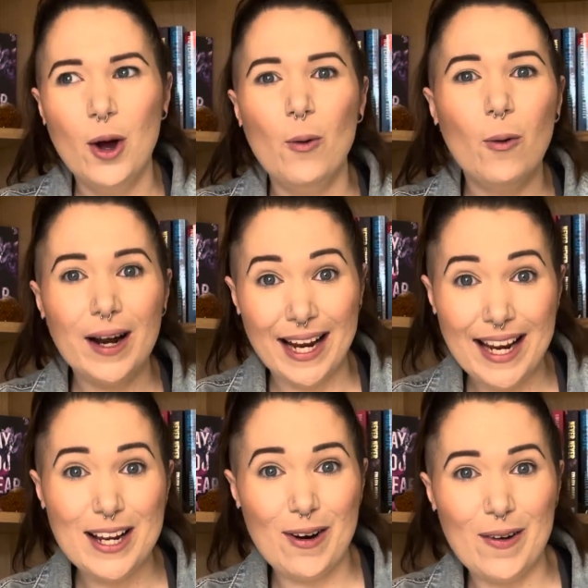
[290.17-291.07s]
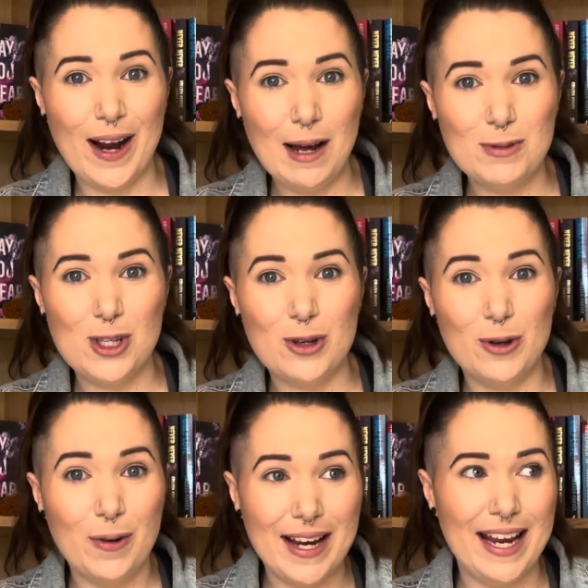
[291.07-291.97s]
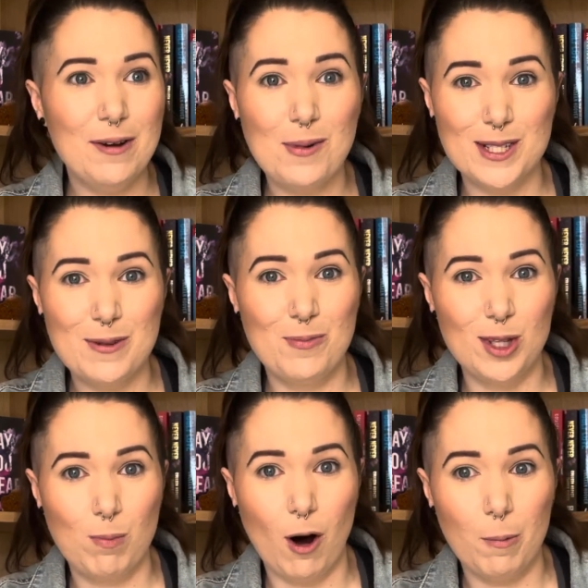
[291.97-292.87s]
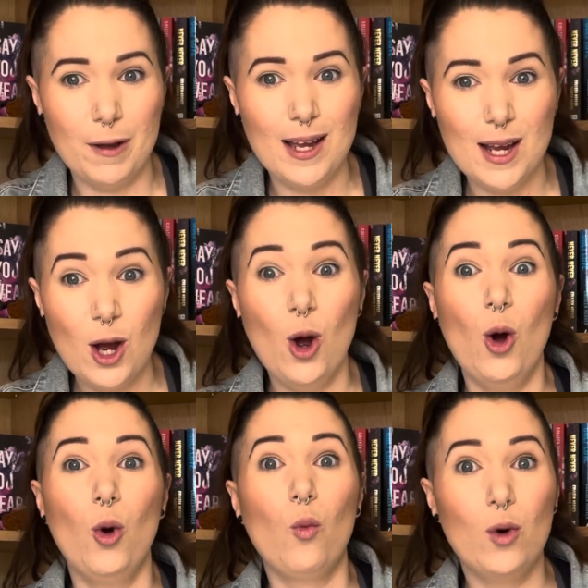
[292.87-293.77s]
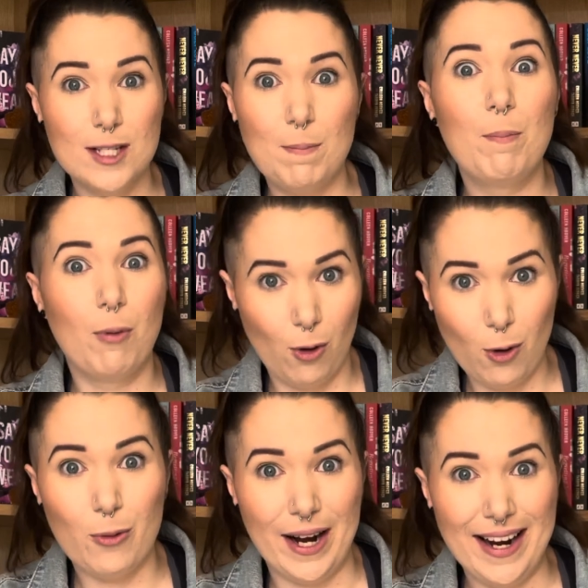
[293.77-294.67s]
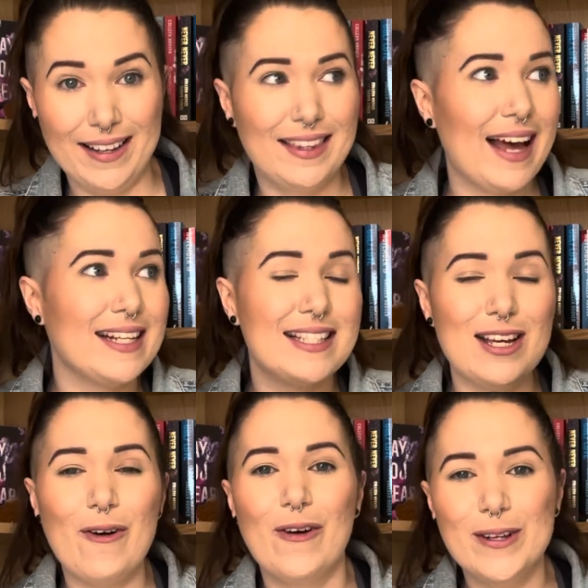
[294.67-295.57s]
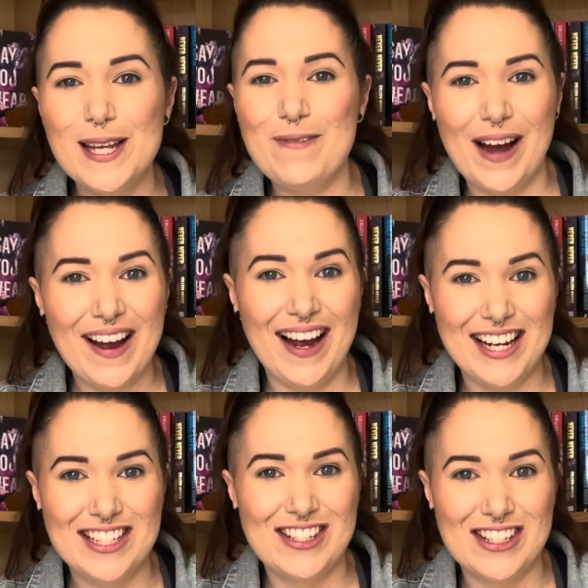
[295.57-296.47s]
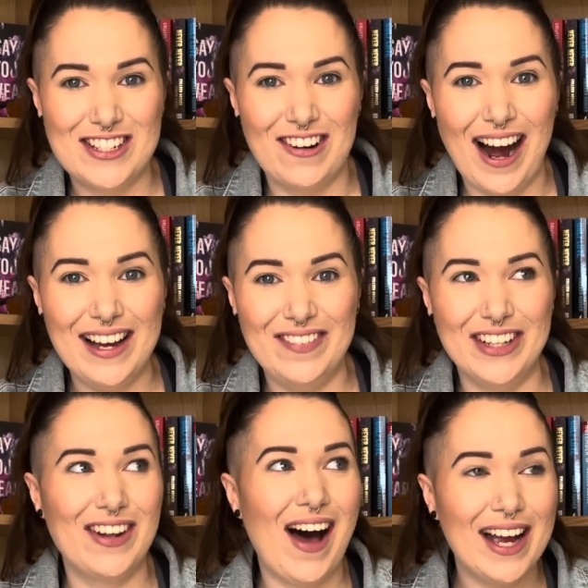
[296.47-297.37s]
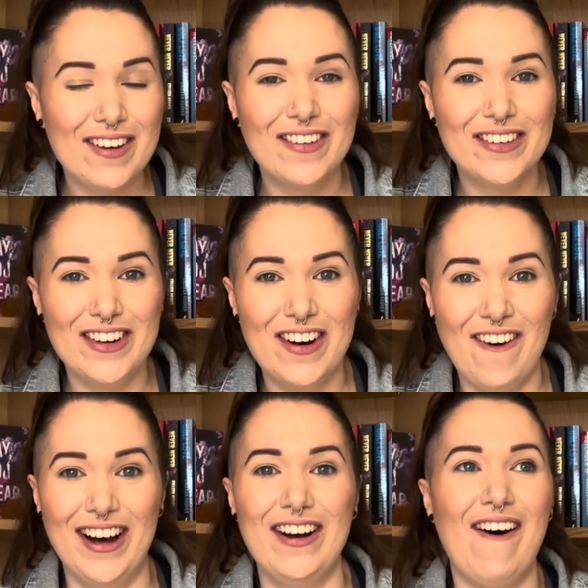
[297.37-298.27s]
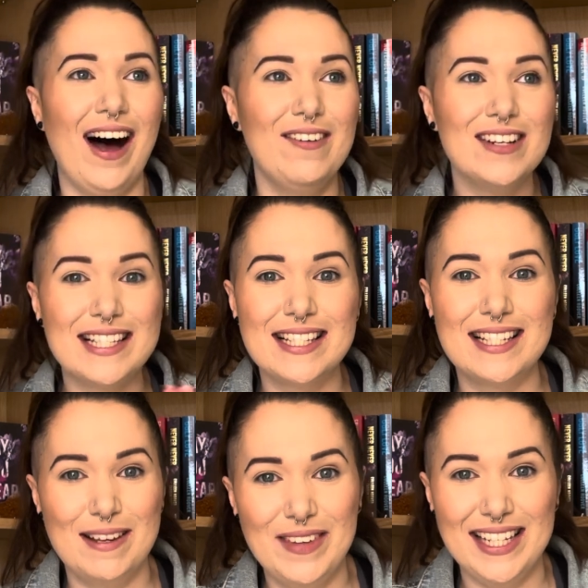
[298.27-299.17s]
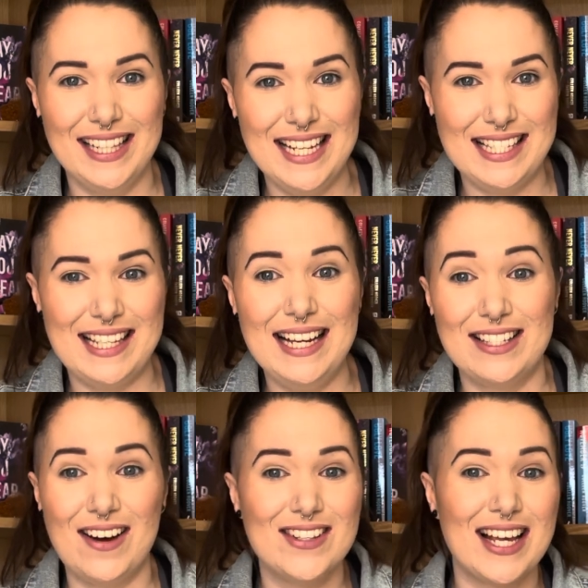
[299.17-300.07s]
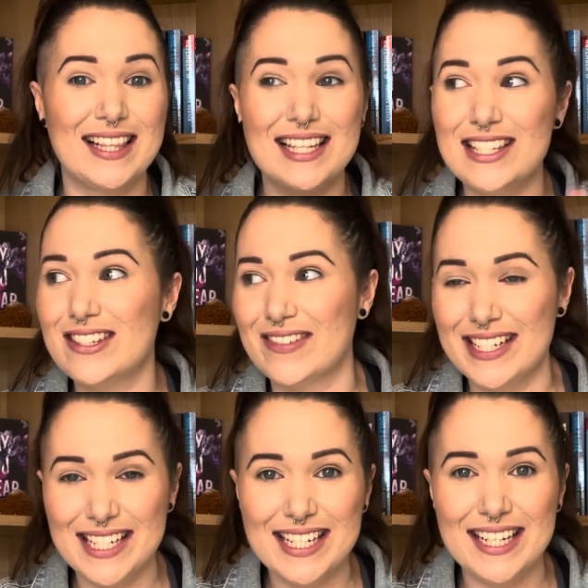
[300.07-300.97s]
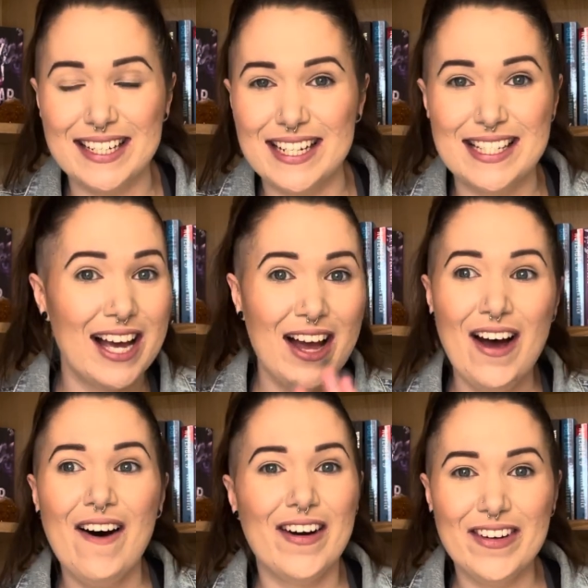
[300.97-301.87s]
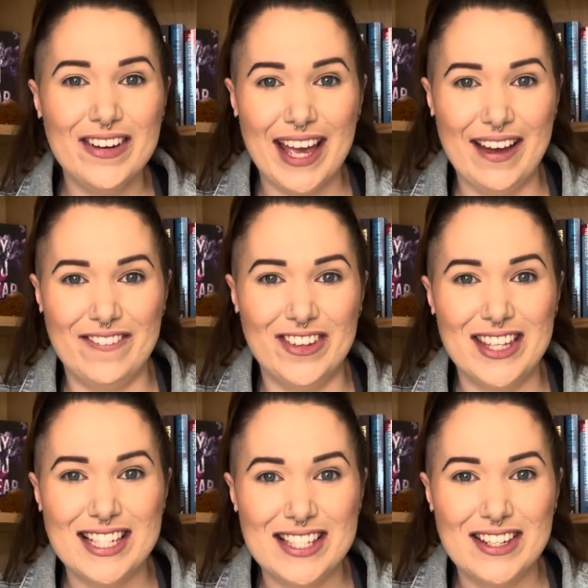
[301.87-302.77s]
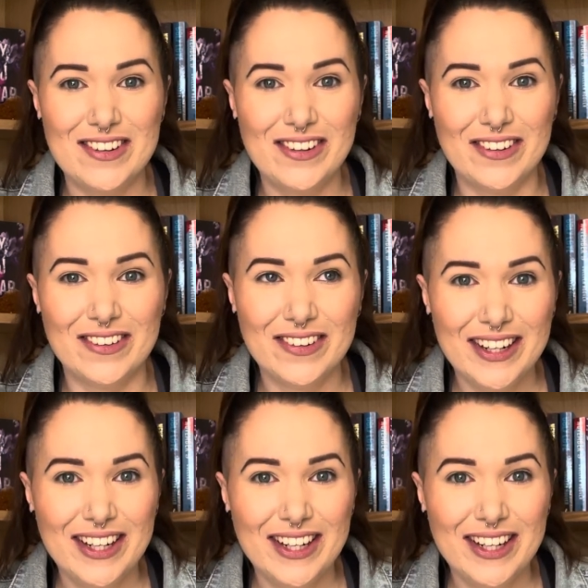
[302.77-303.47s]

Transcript: What he got up to when he wasn't with Poppy was boring. That is the only way I can describe it. I could not. I was skimming these scenes. I was like, this is ridiculous. I don't care for this at all.